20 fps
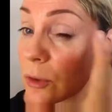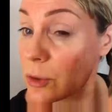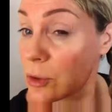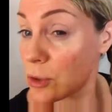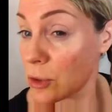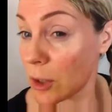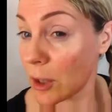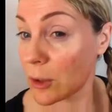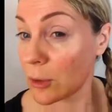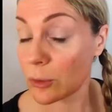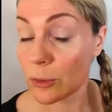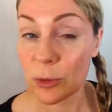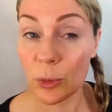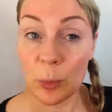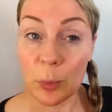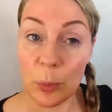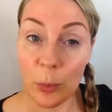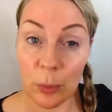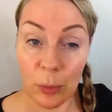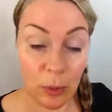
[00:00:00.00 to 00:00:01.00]
Try not to
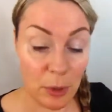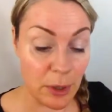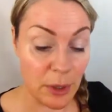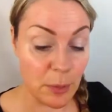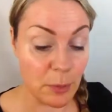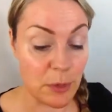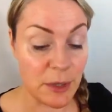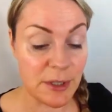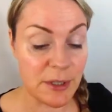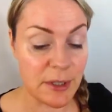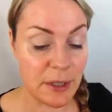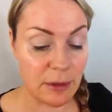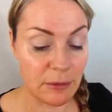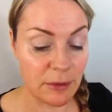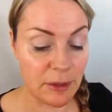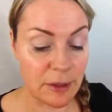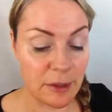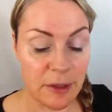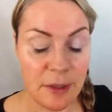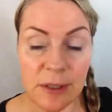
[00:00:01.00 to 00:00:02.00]
pull on it myself,
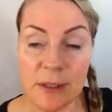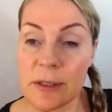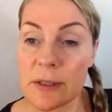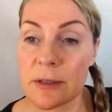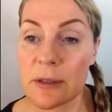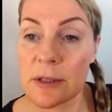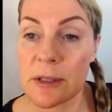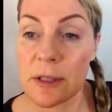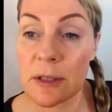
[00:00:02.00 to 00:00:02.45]
at least. It's